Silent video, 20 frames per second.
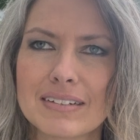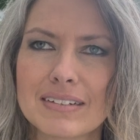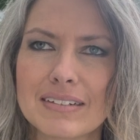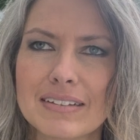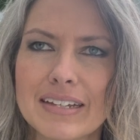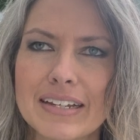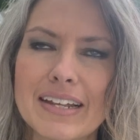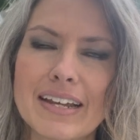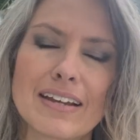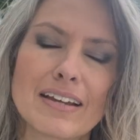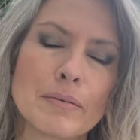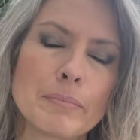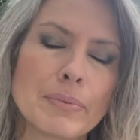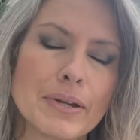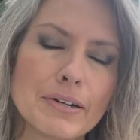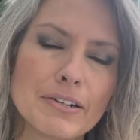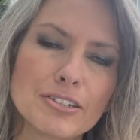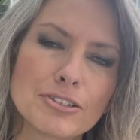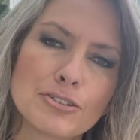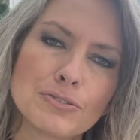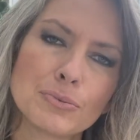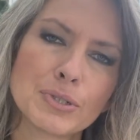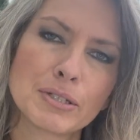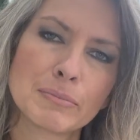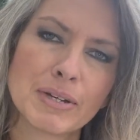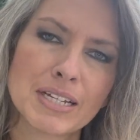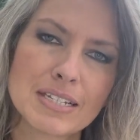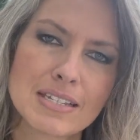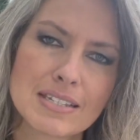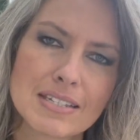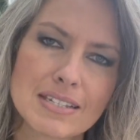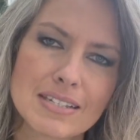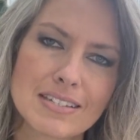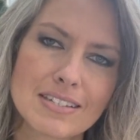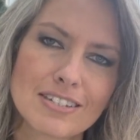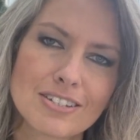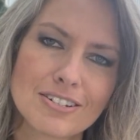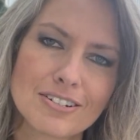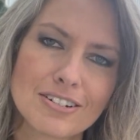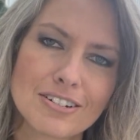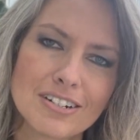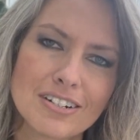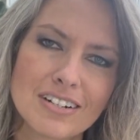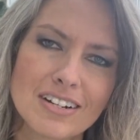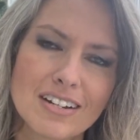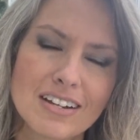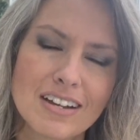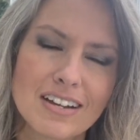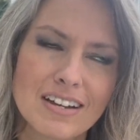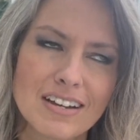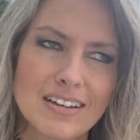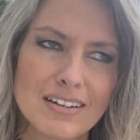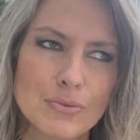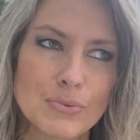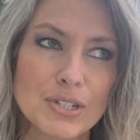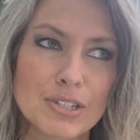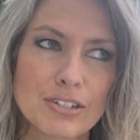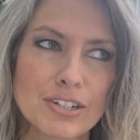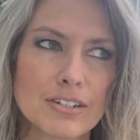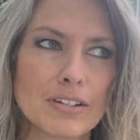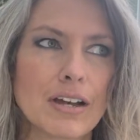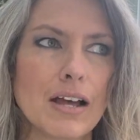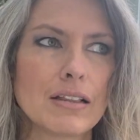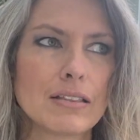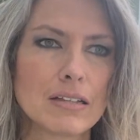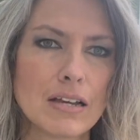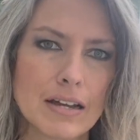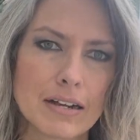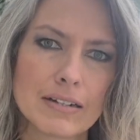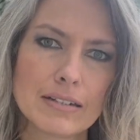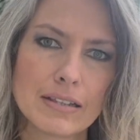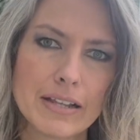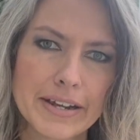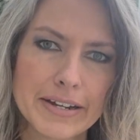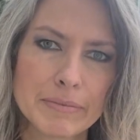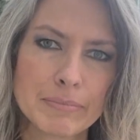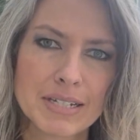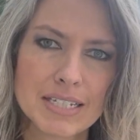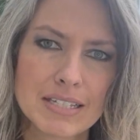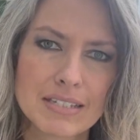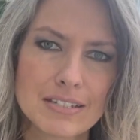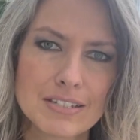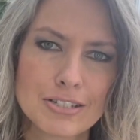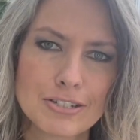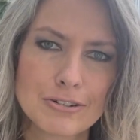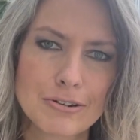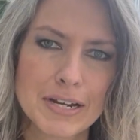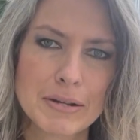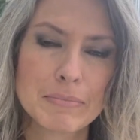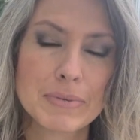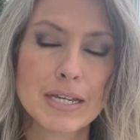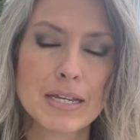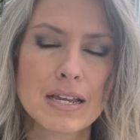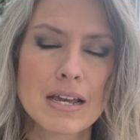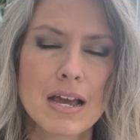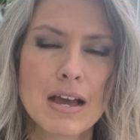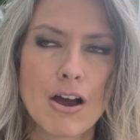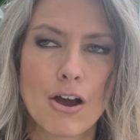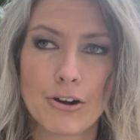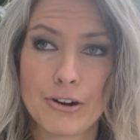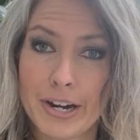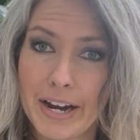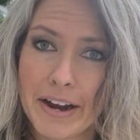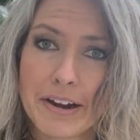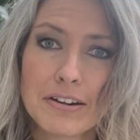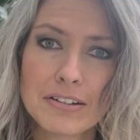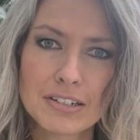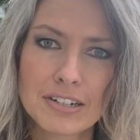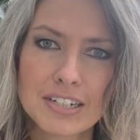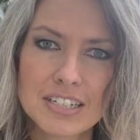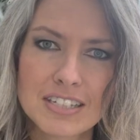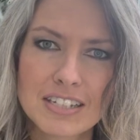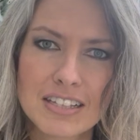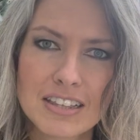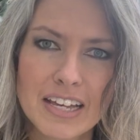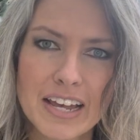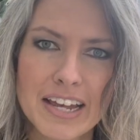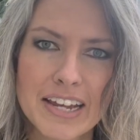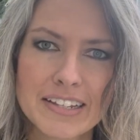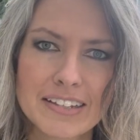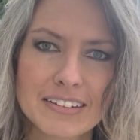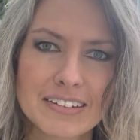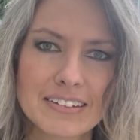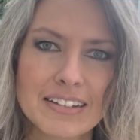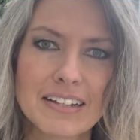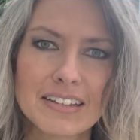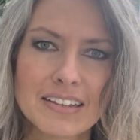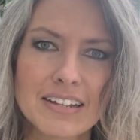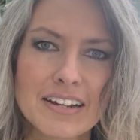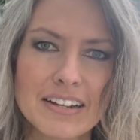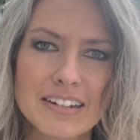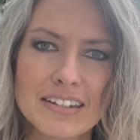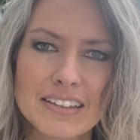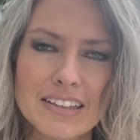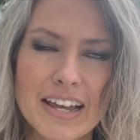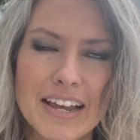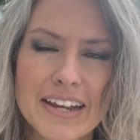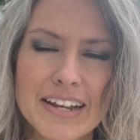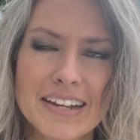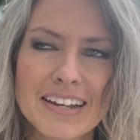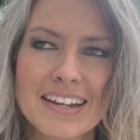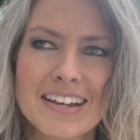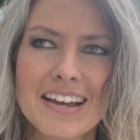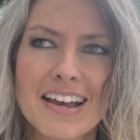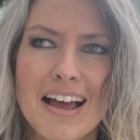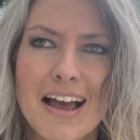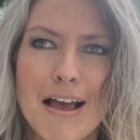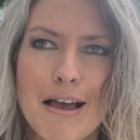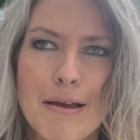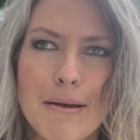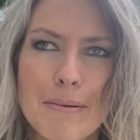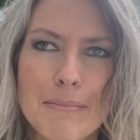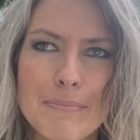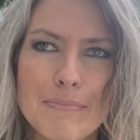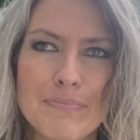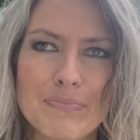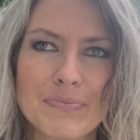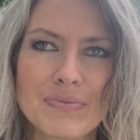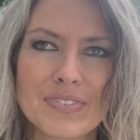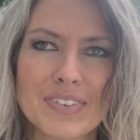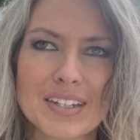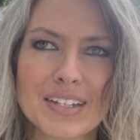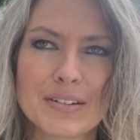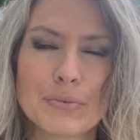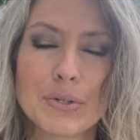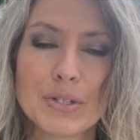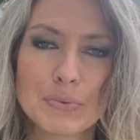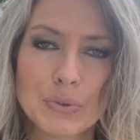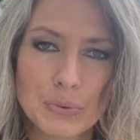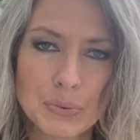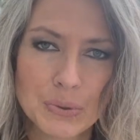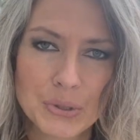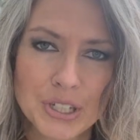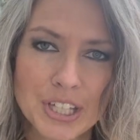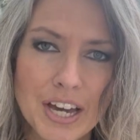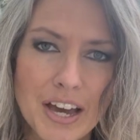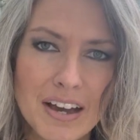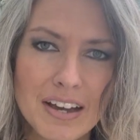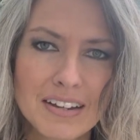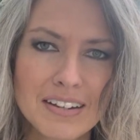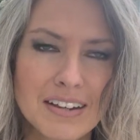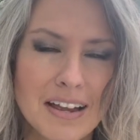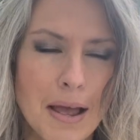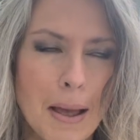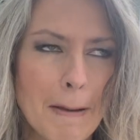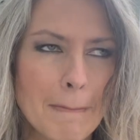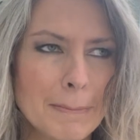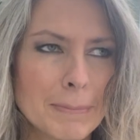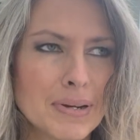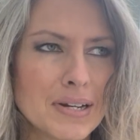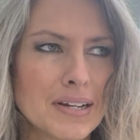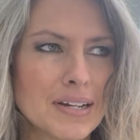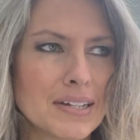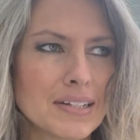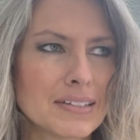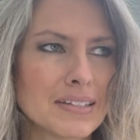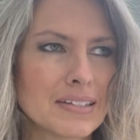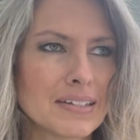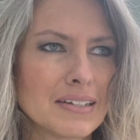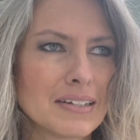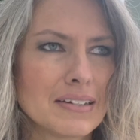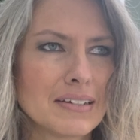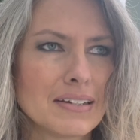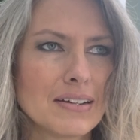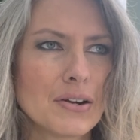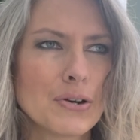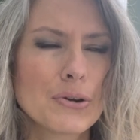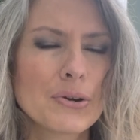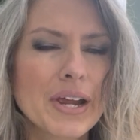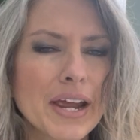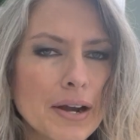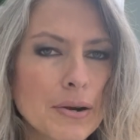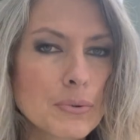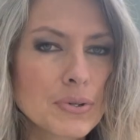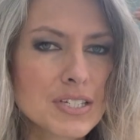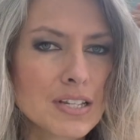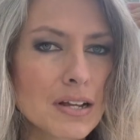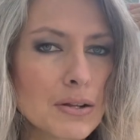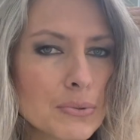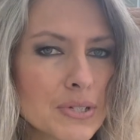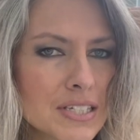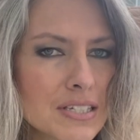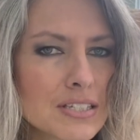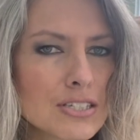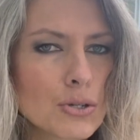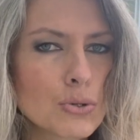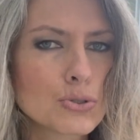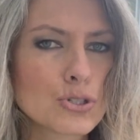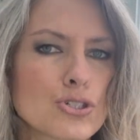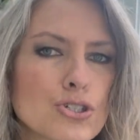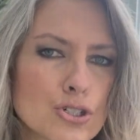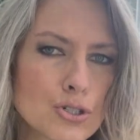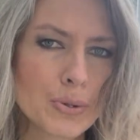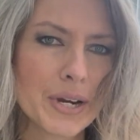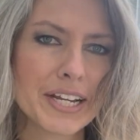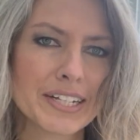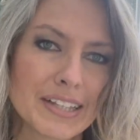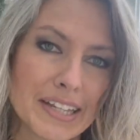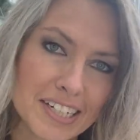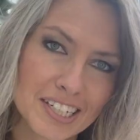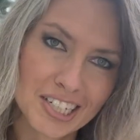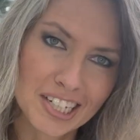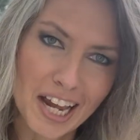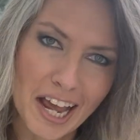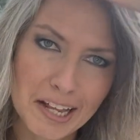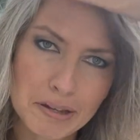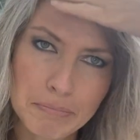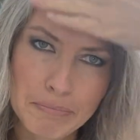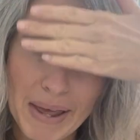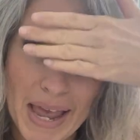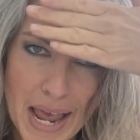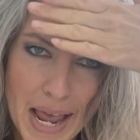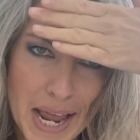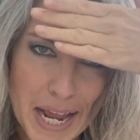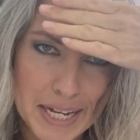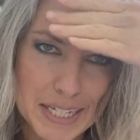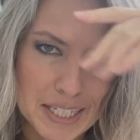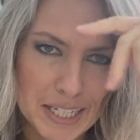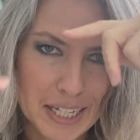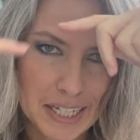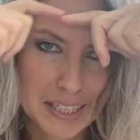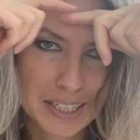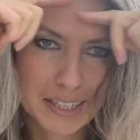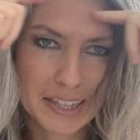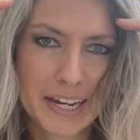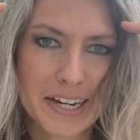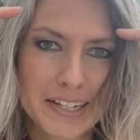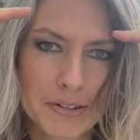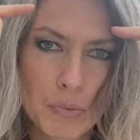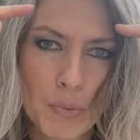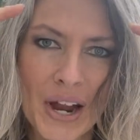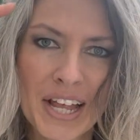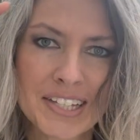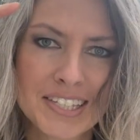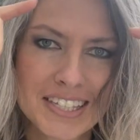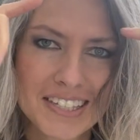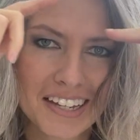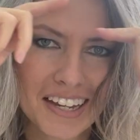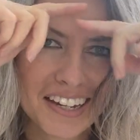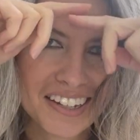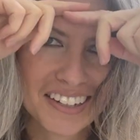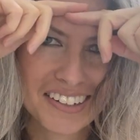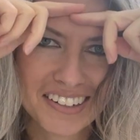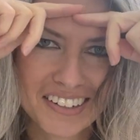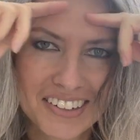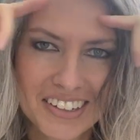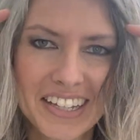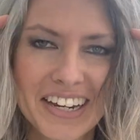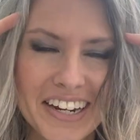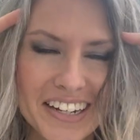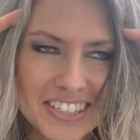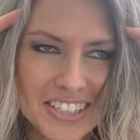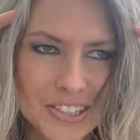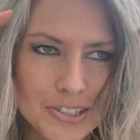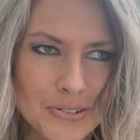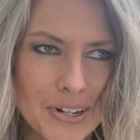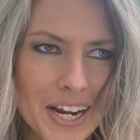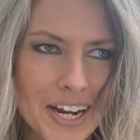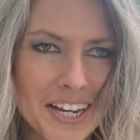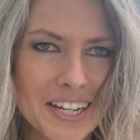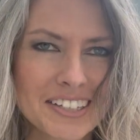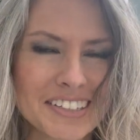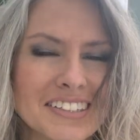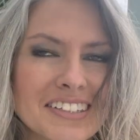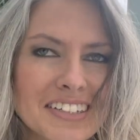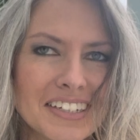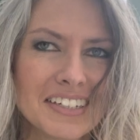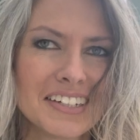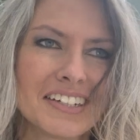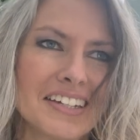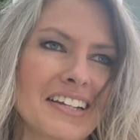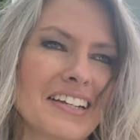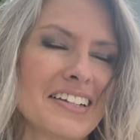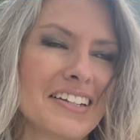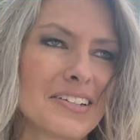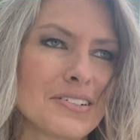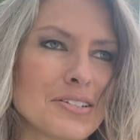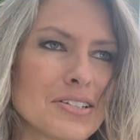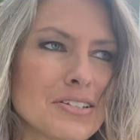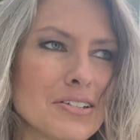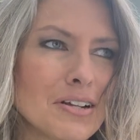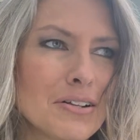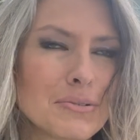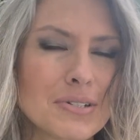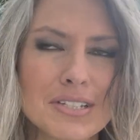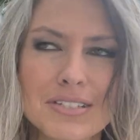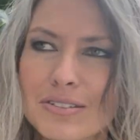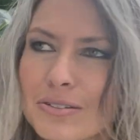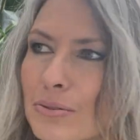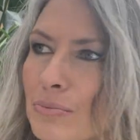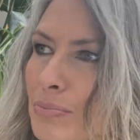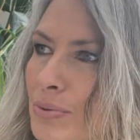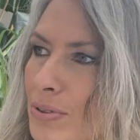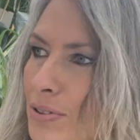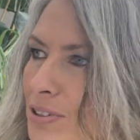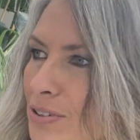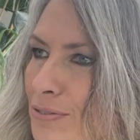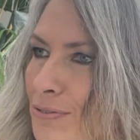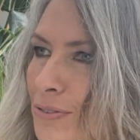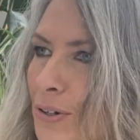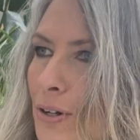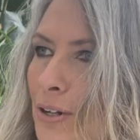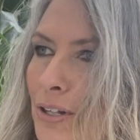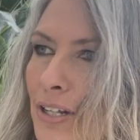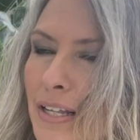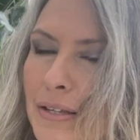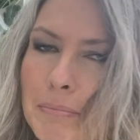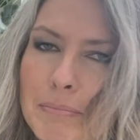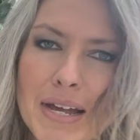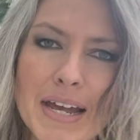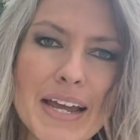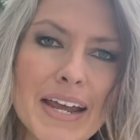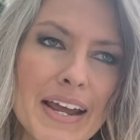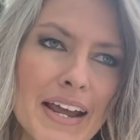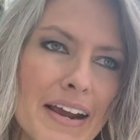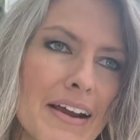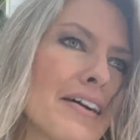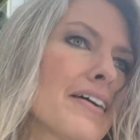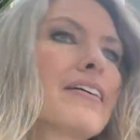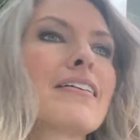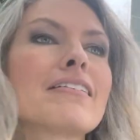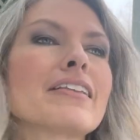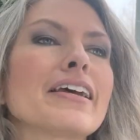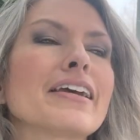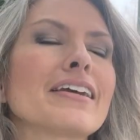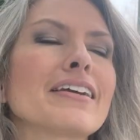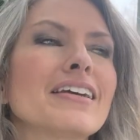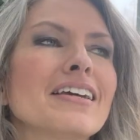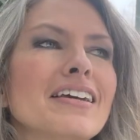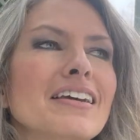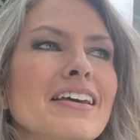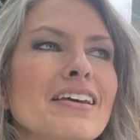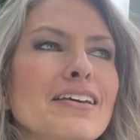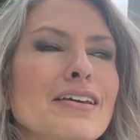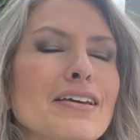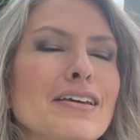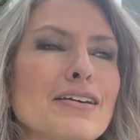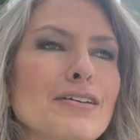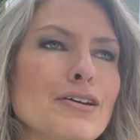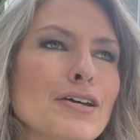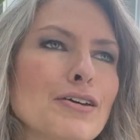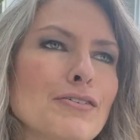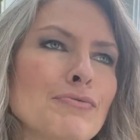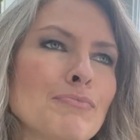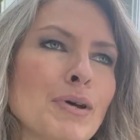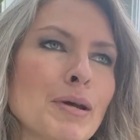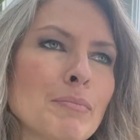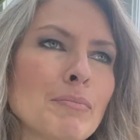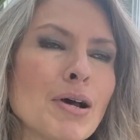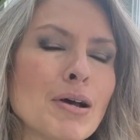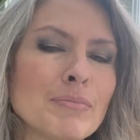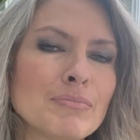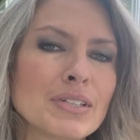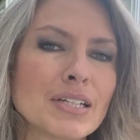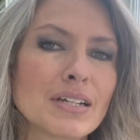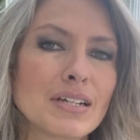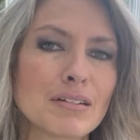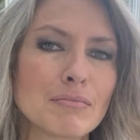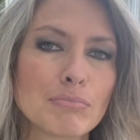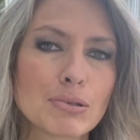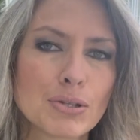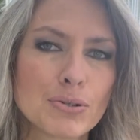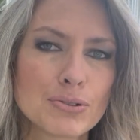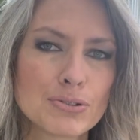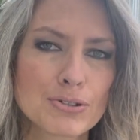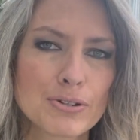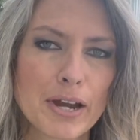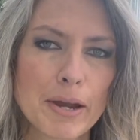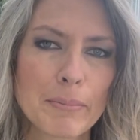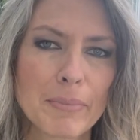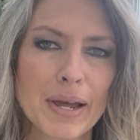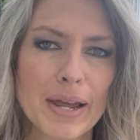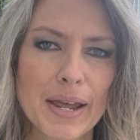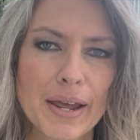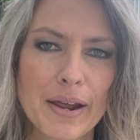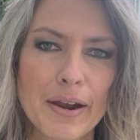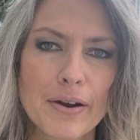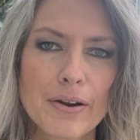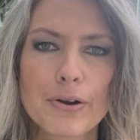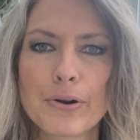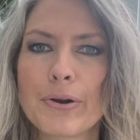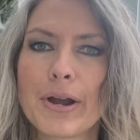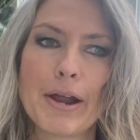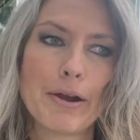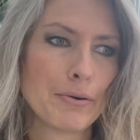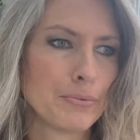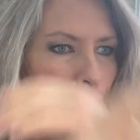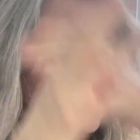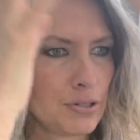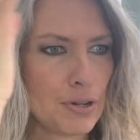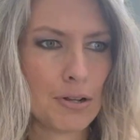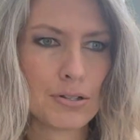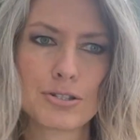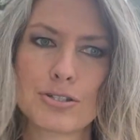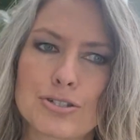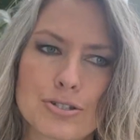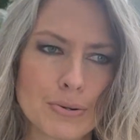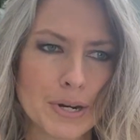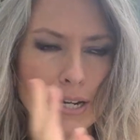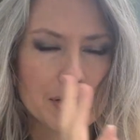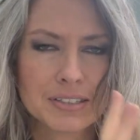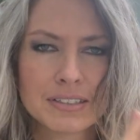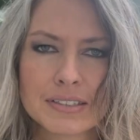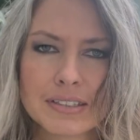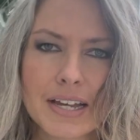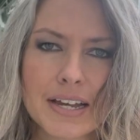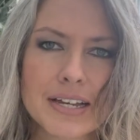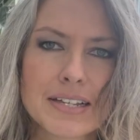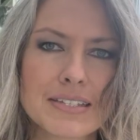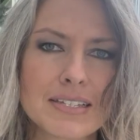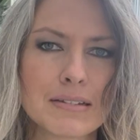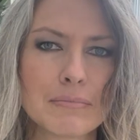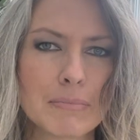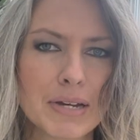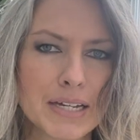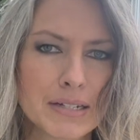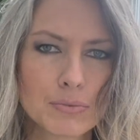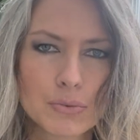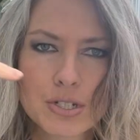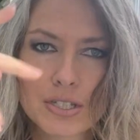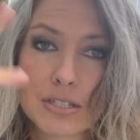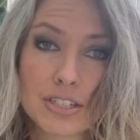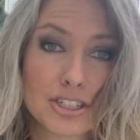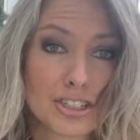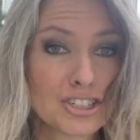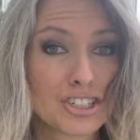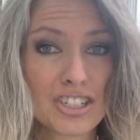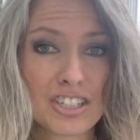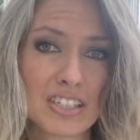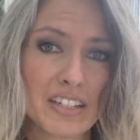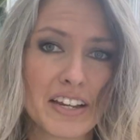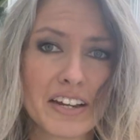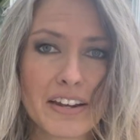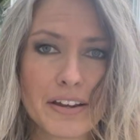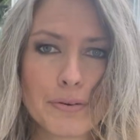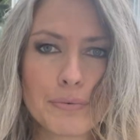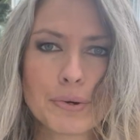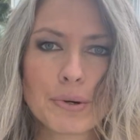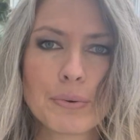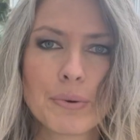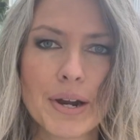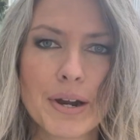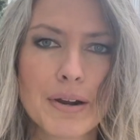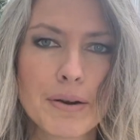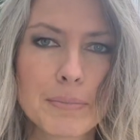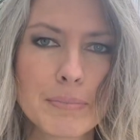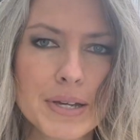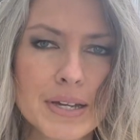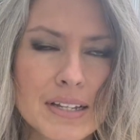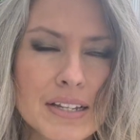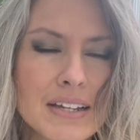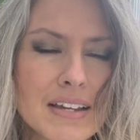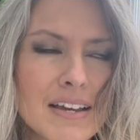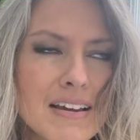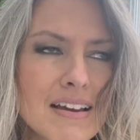like, I compare it with my sister. We look a lot alike, my sister and me. Our hair looks a lot alike when we were young, but her hair was always so straight, like she had bangs and like Wednesday, like straight, and it was always so beautiful. And my hair, like if my mom didn't blow dry my hair, her hair was all straight and nice, and mine was just like everywhere a bit.